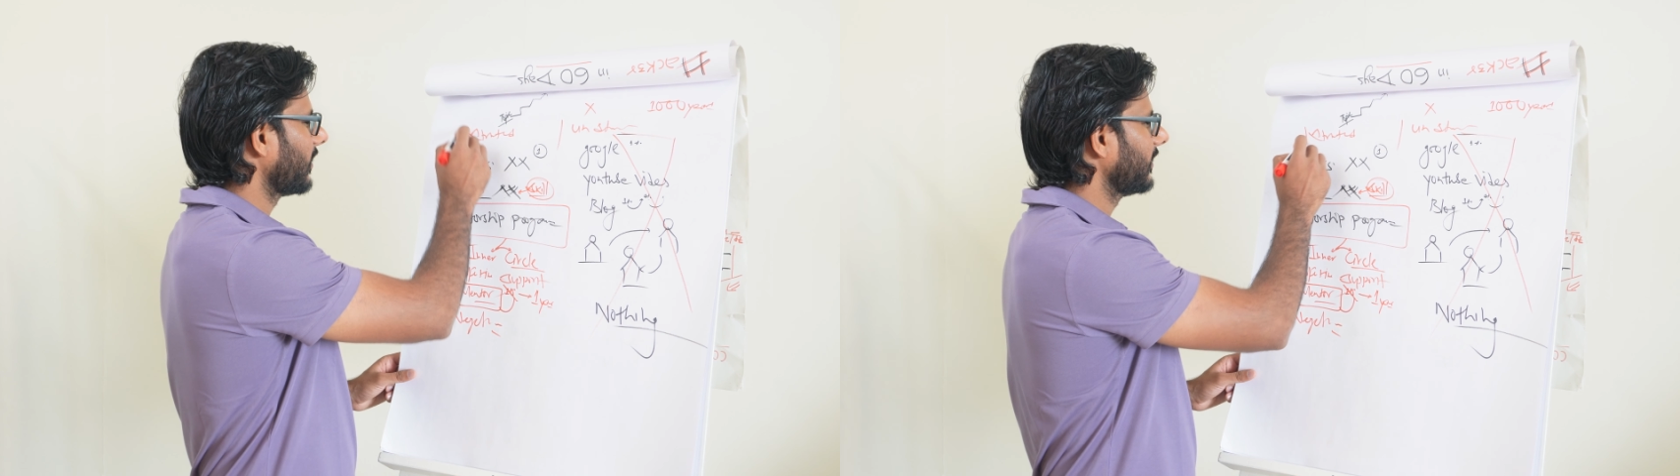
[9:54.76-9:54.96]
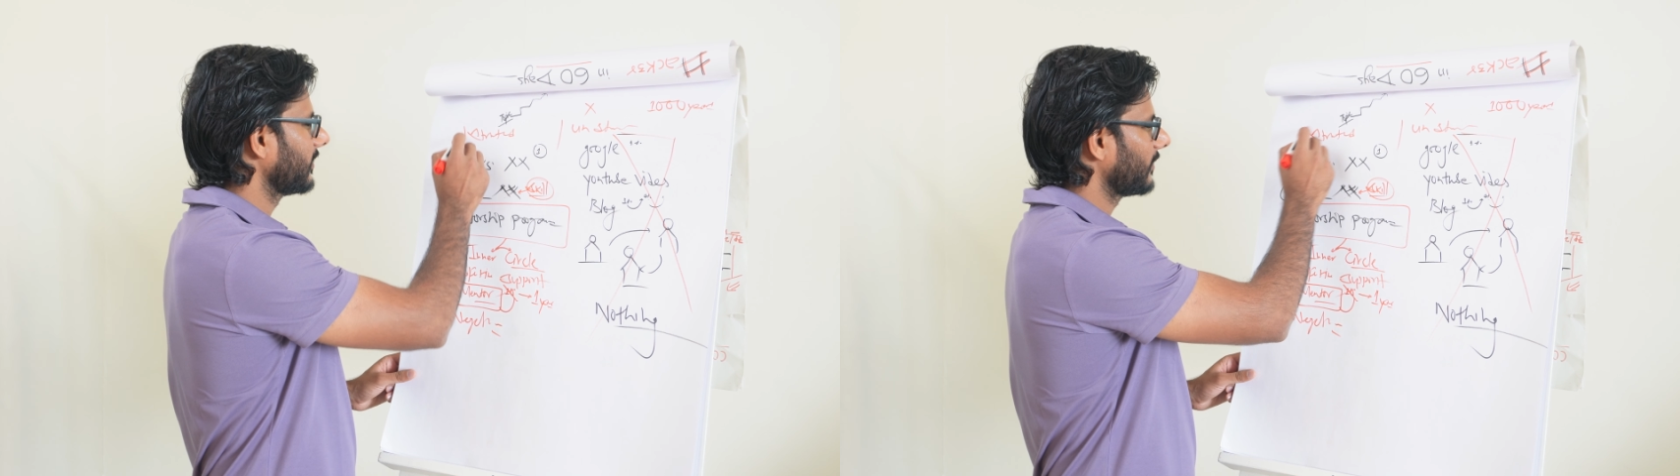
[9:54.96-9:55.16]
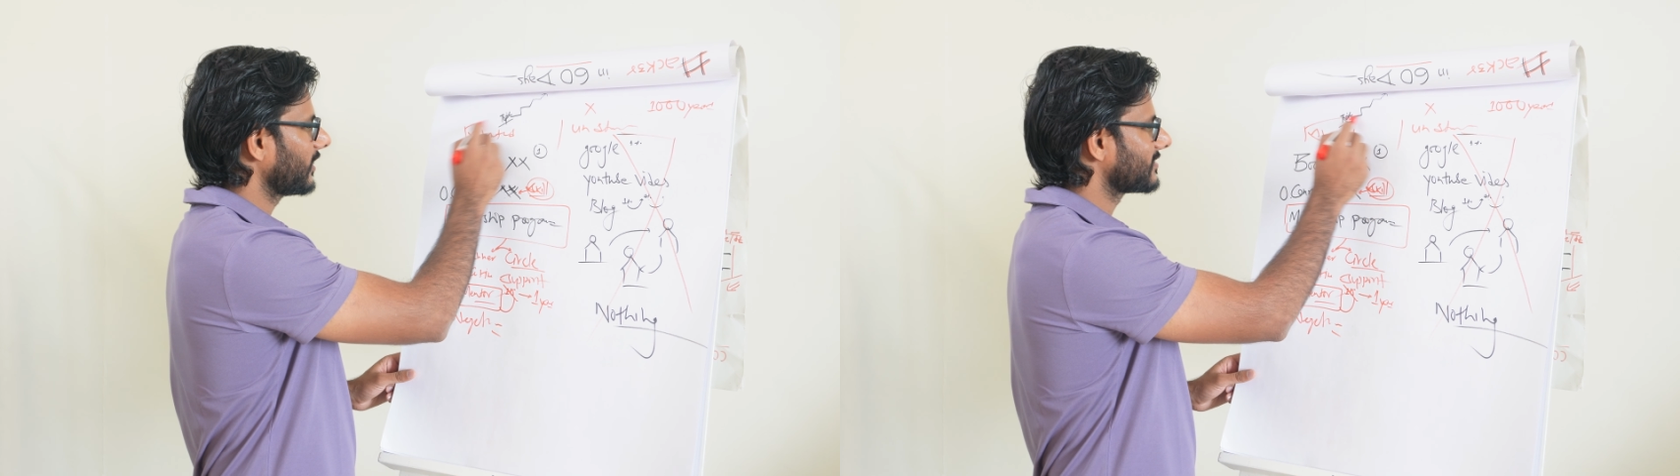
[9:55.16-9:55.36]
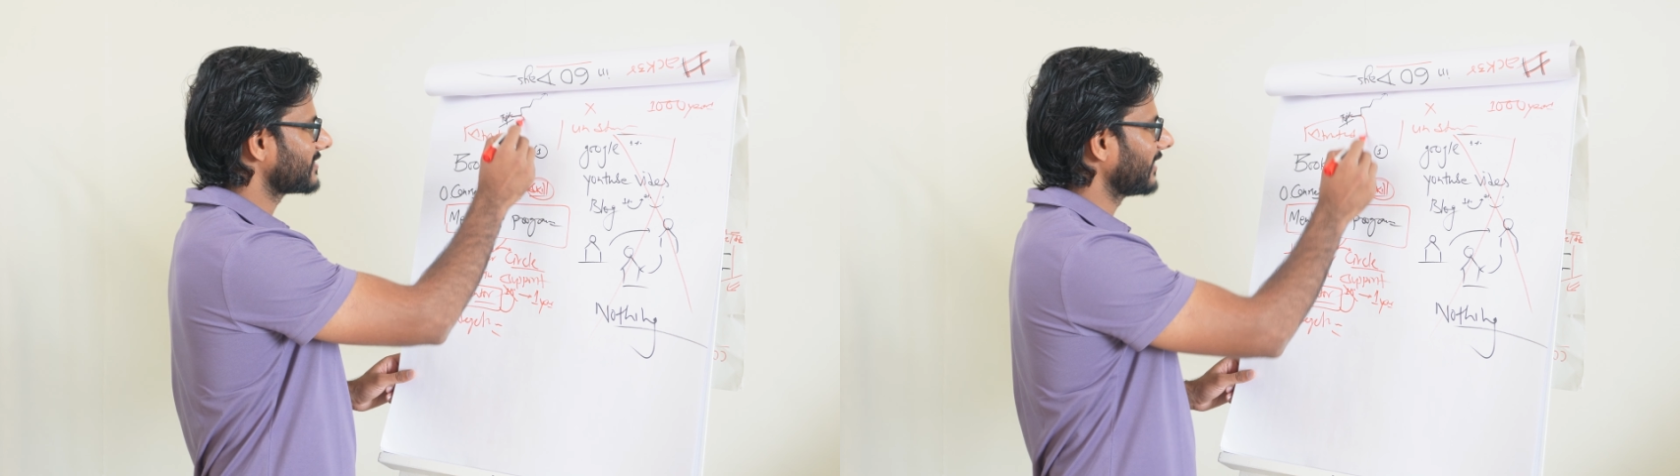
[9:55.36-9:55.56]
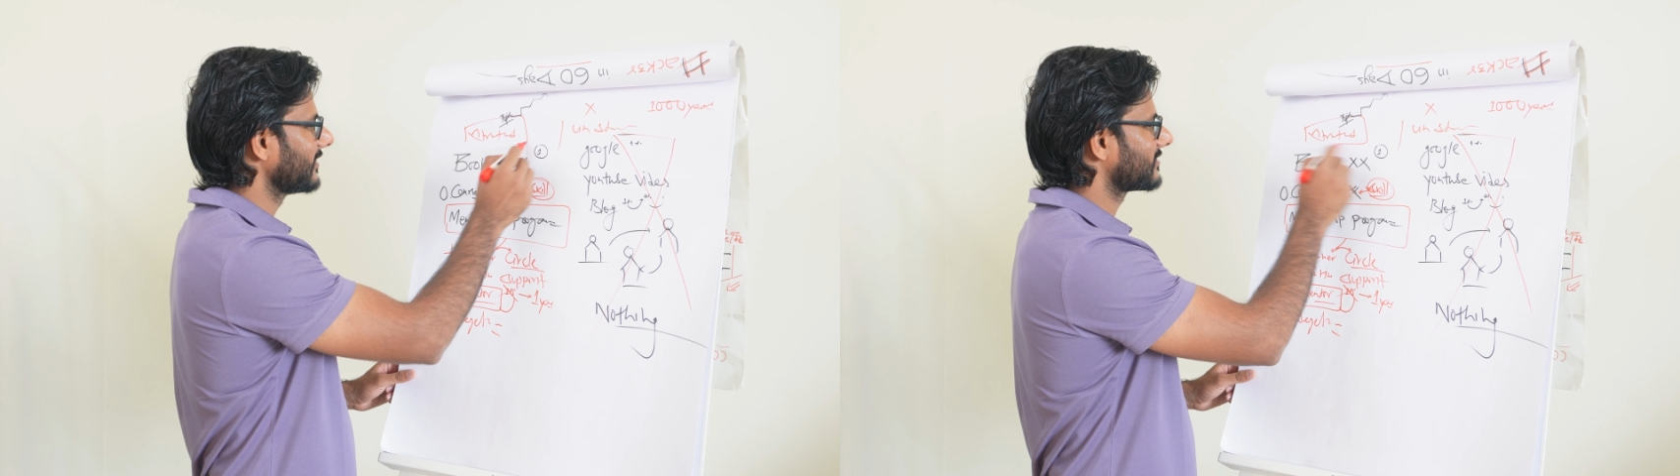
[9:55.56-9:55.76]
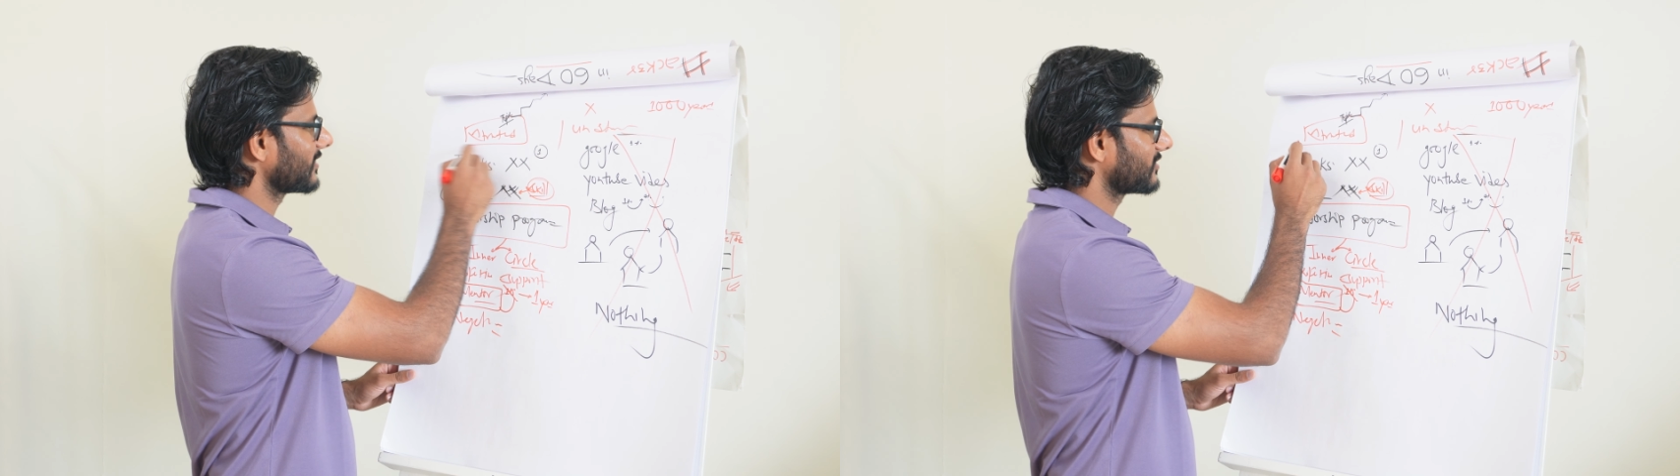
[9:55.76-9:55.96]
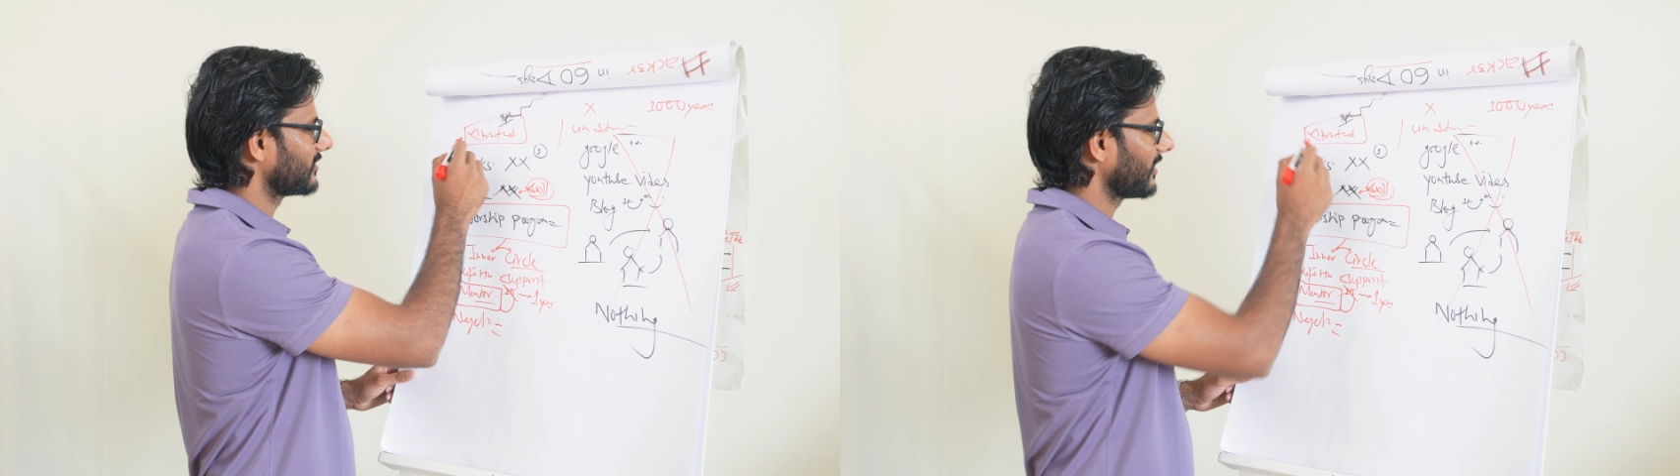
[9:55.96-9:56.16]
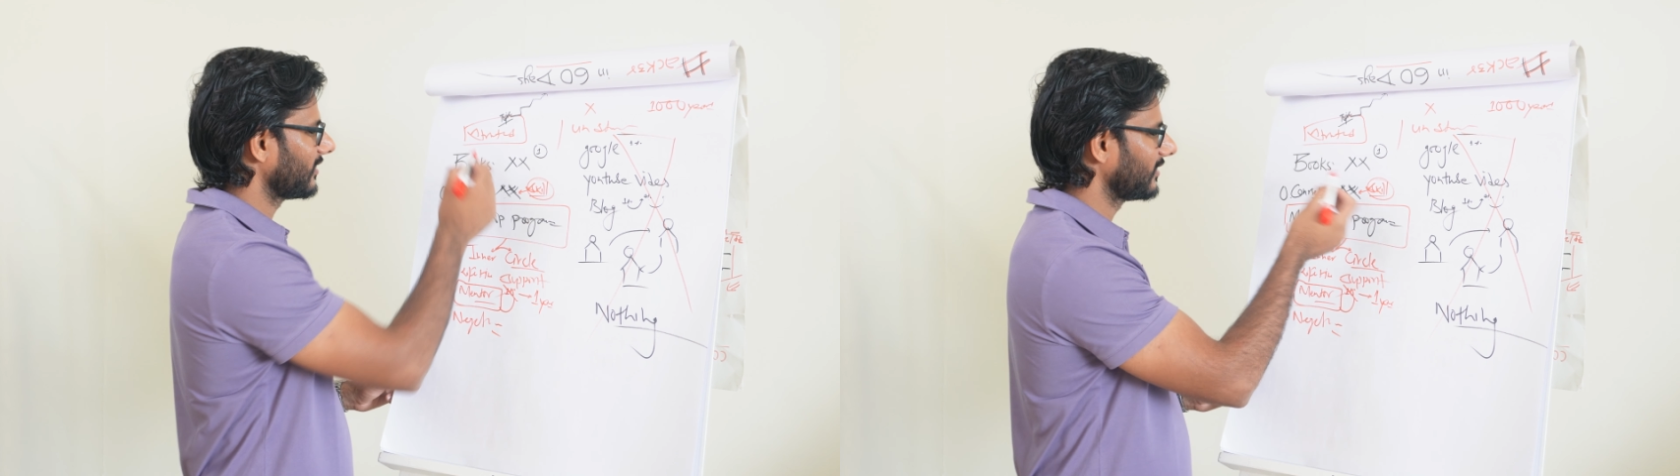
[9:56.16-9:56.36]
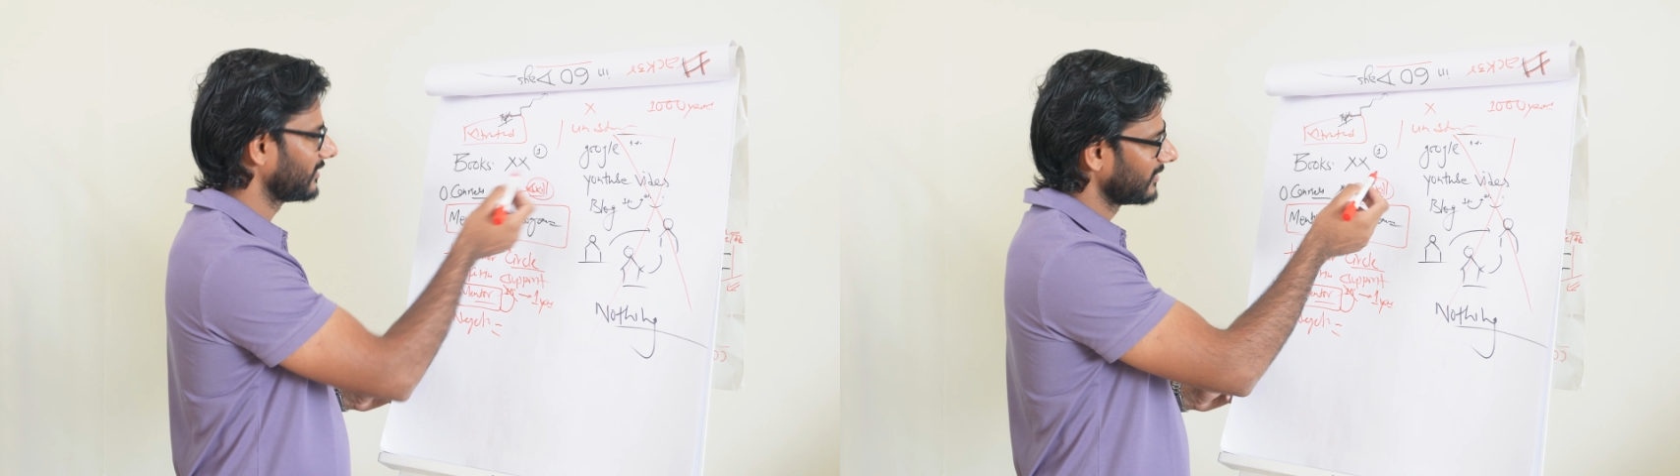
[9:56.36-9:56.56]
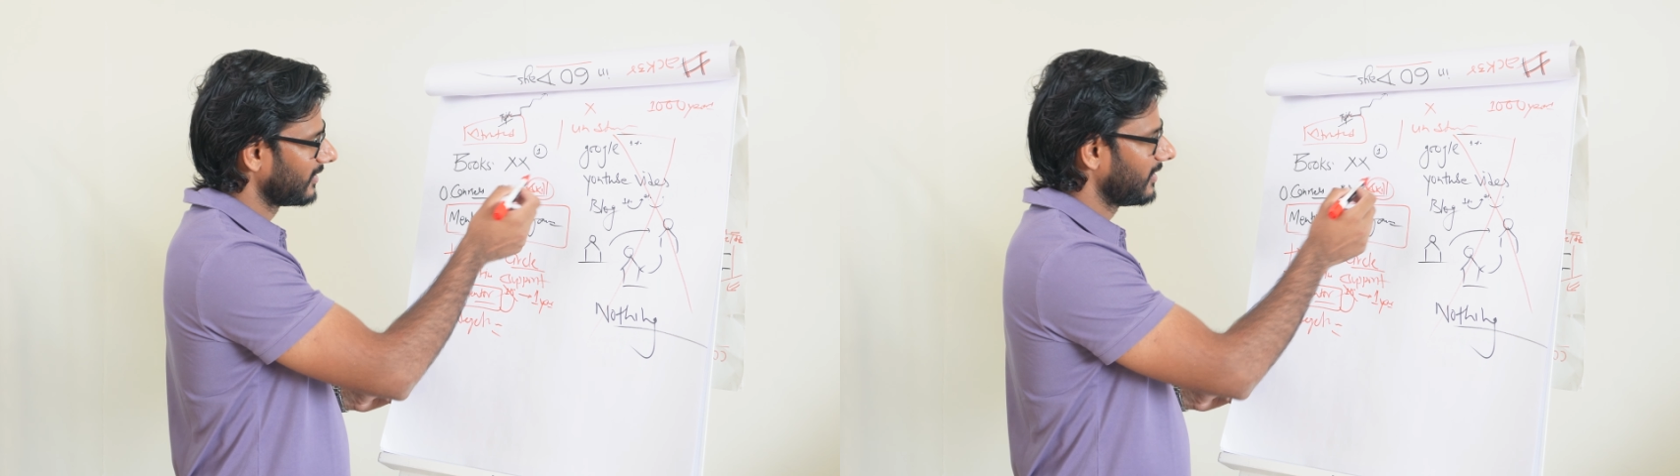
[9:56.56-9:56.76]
learning, but inside this structured learning,